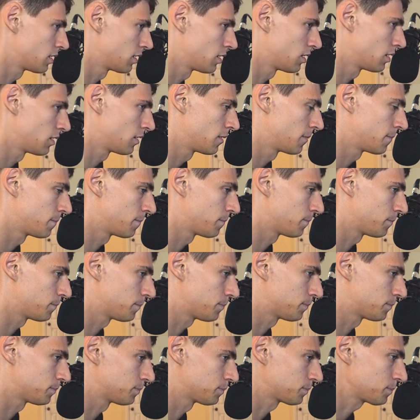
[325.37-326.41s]

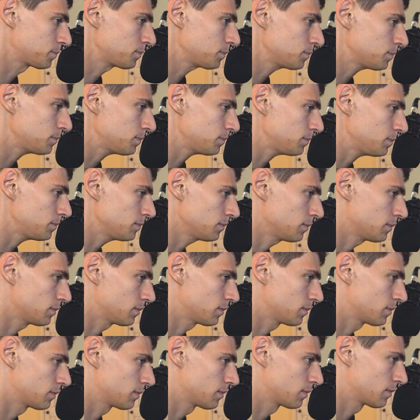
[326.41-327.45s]

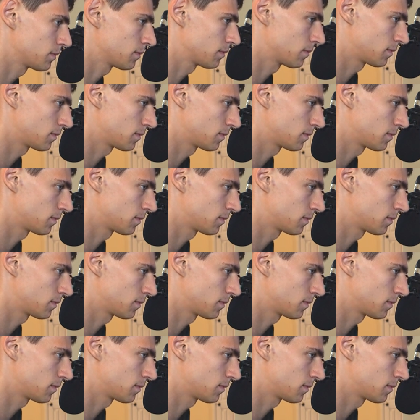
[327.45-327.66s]
[no speech]